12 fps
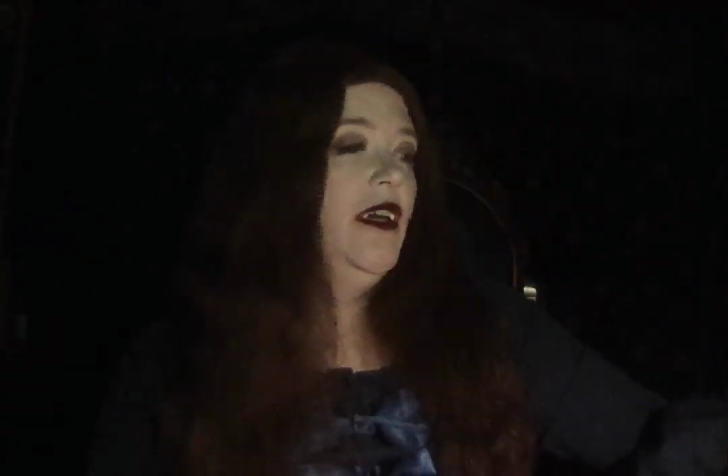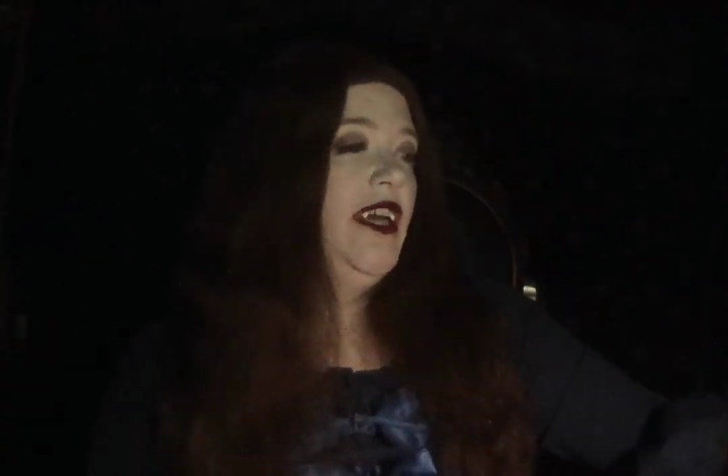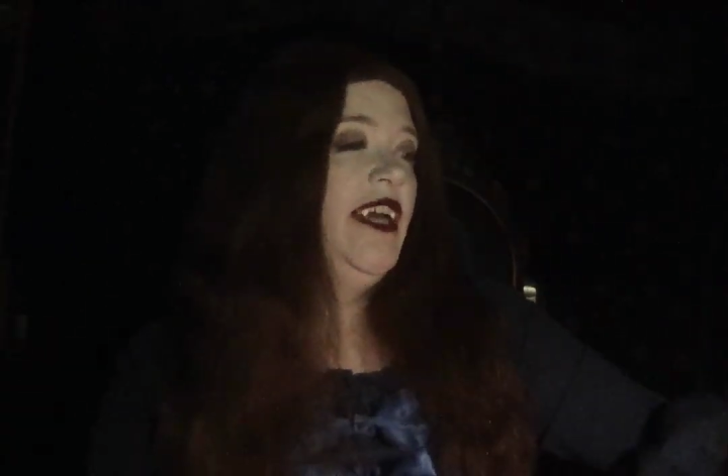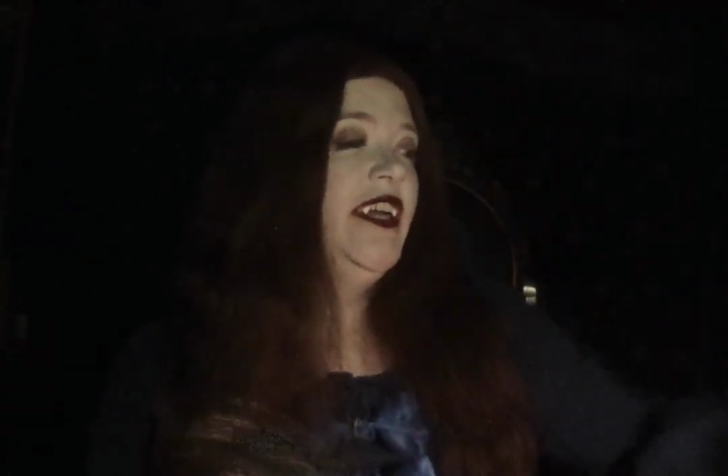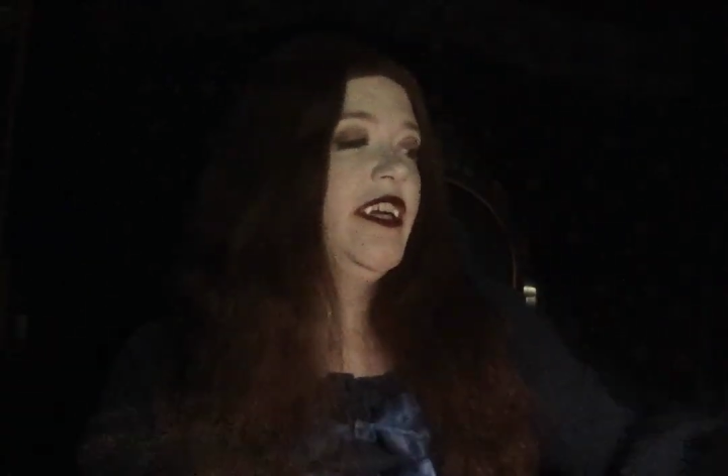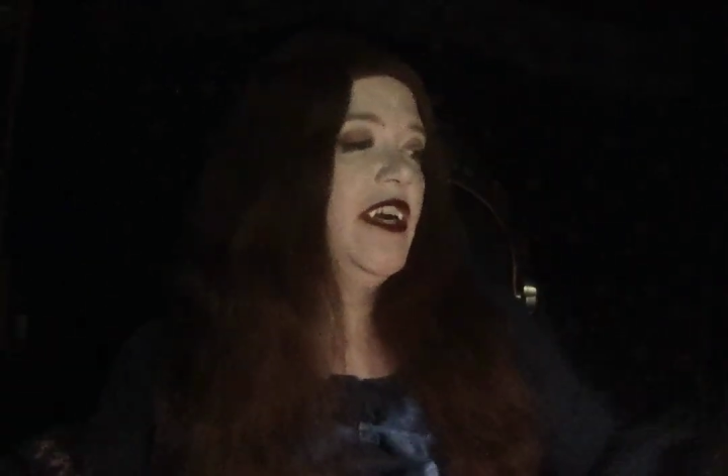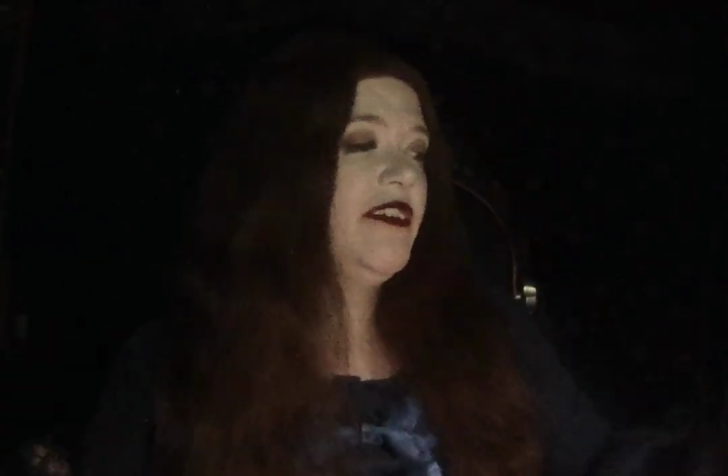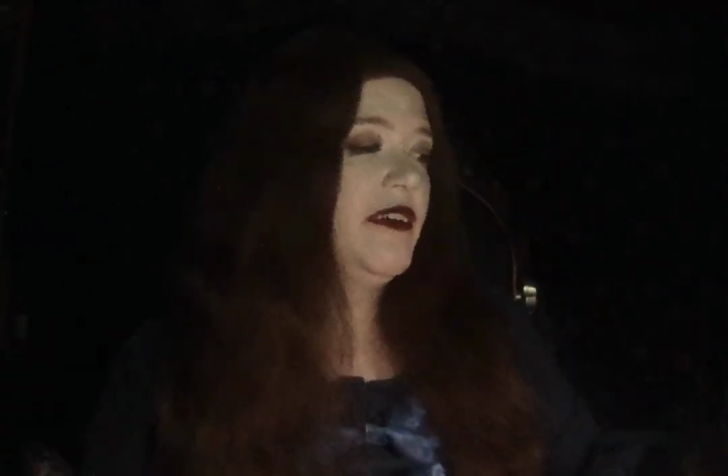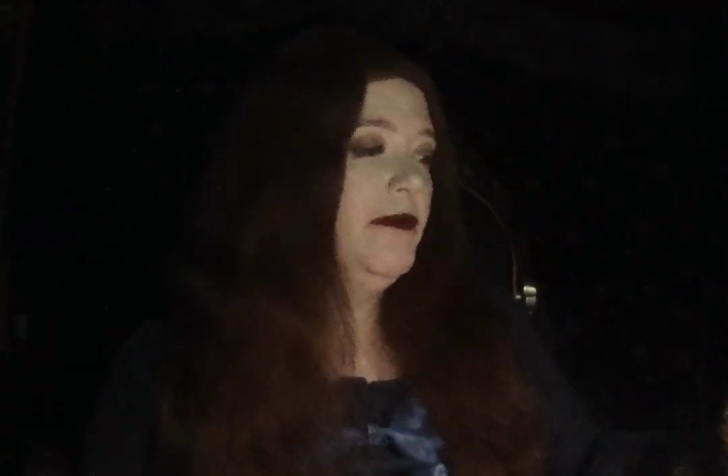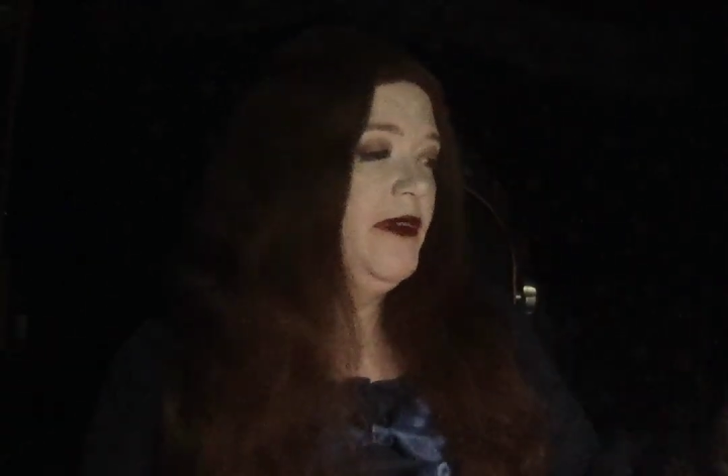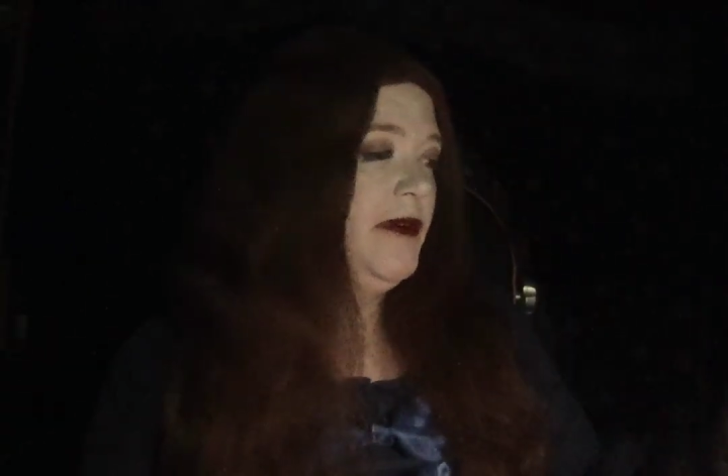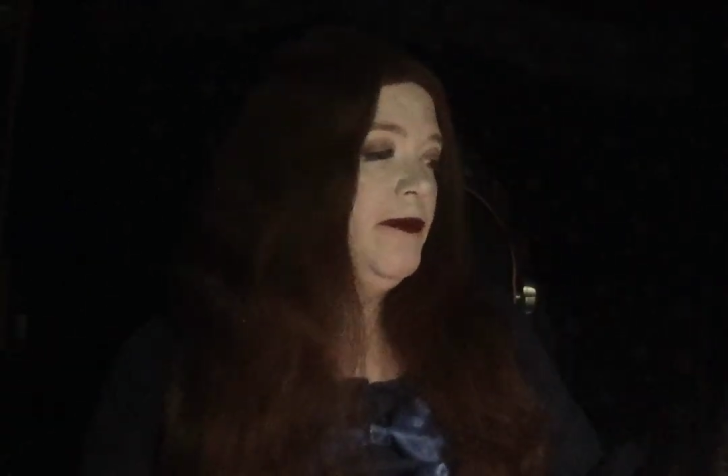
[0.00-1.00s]
any kind of
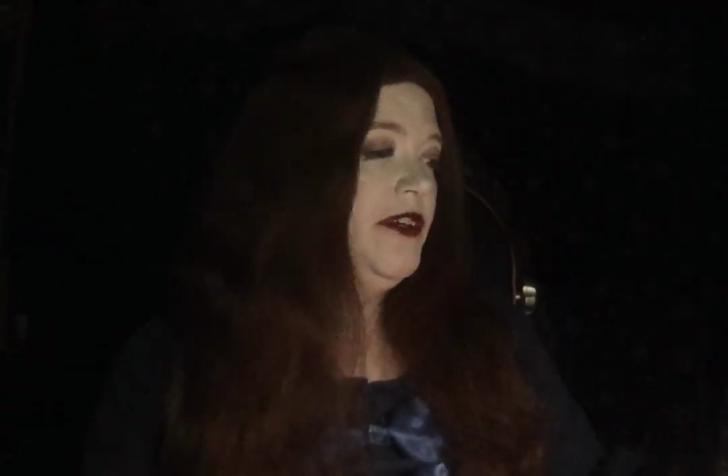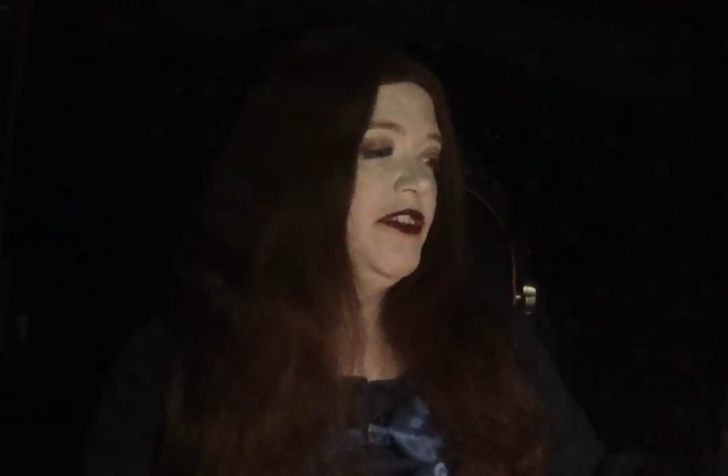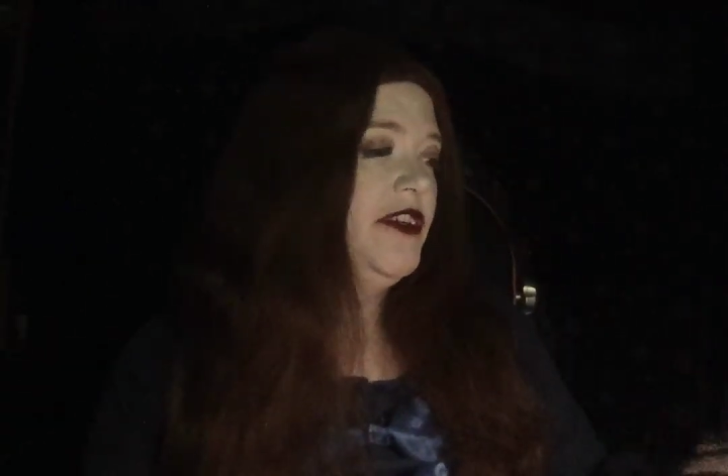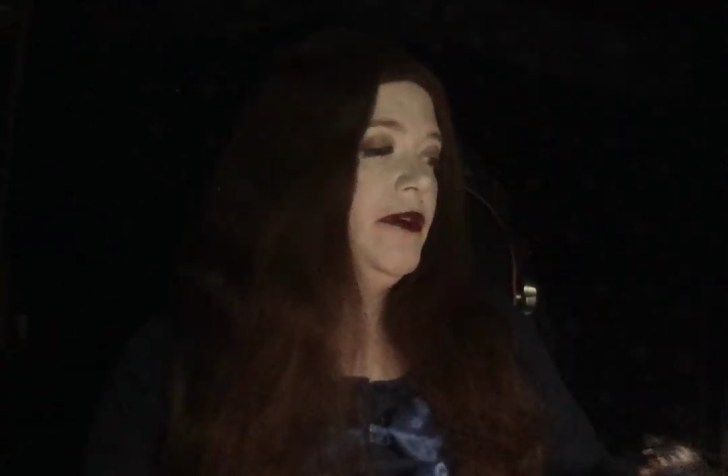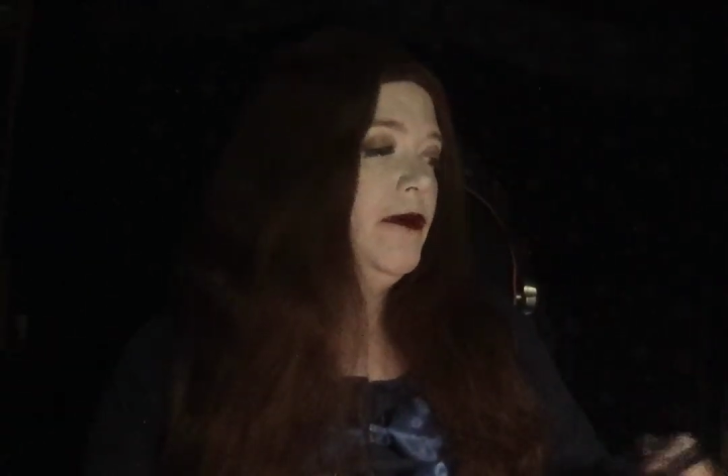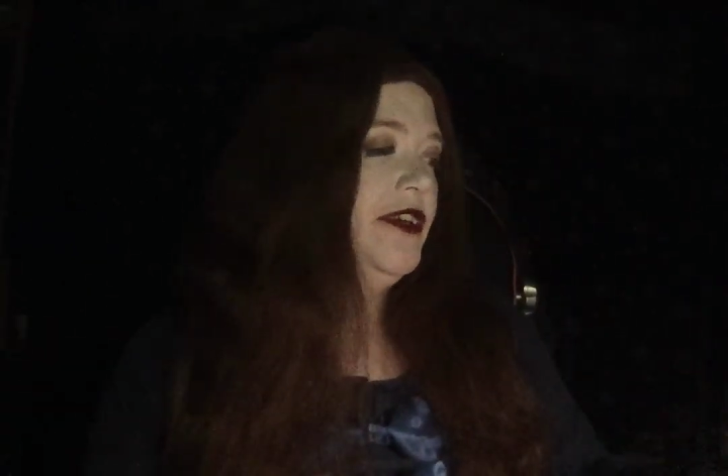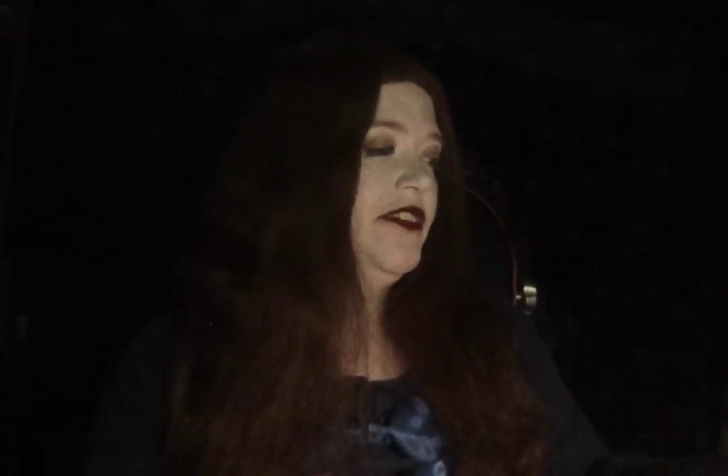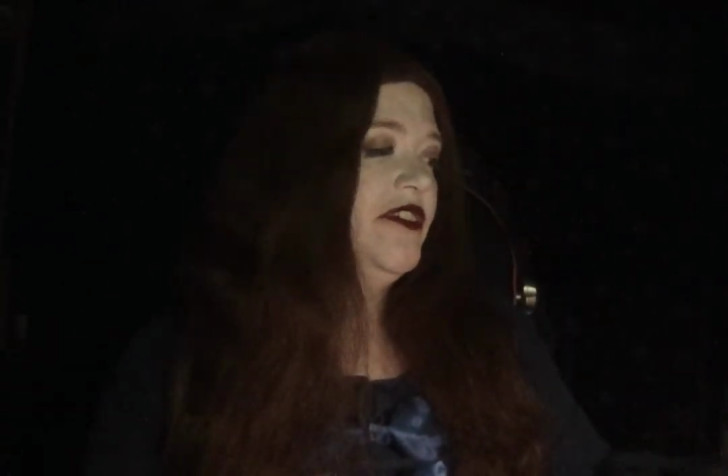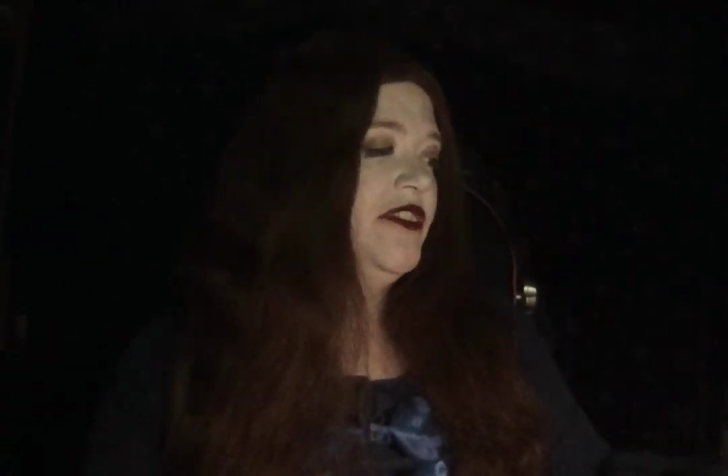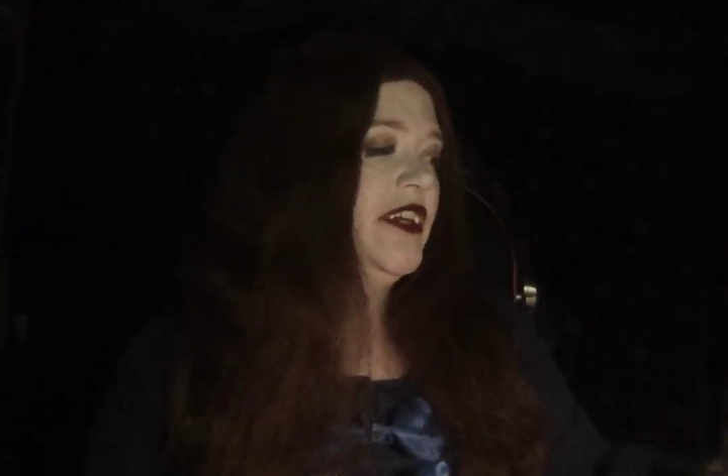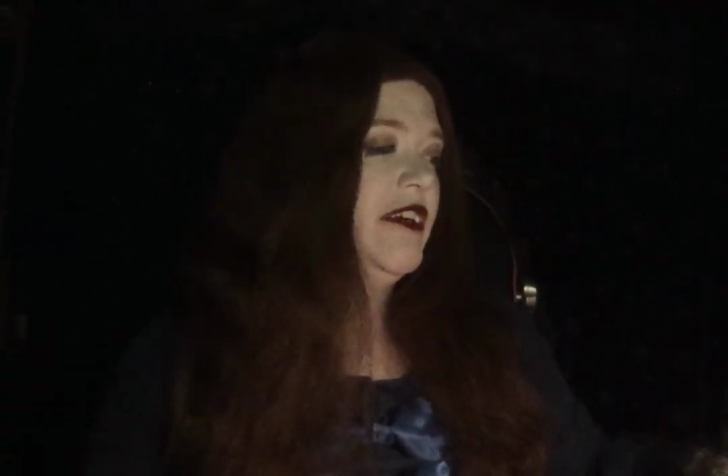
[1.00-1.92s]
commitment, where you just think,